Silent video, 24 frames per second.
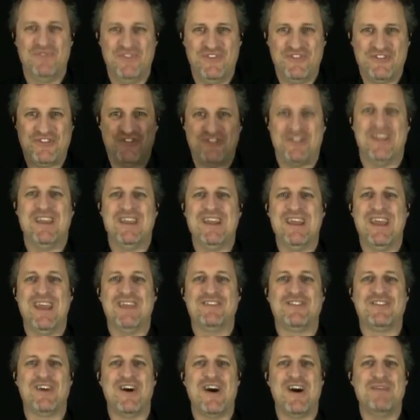See you
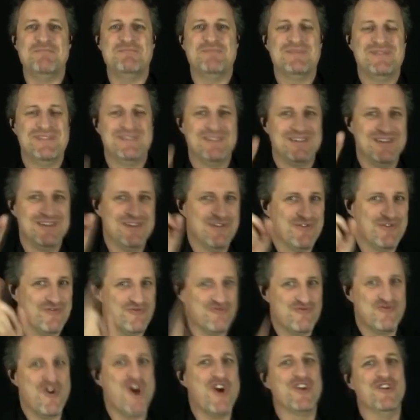next time.
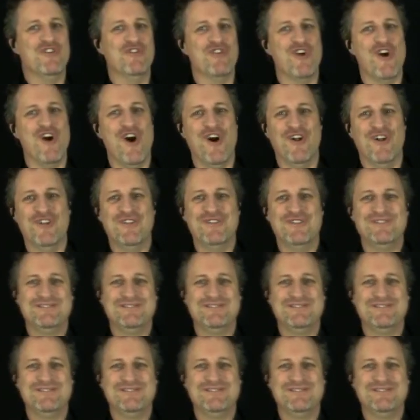Rock and roll.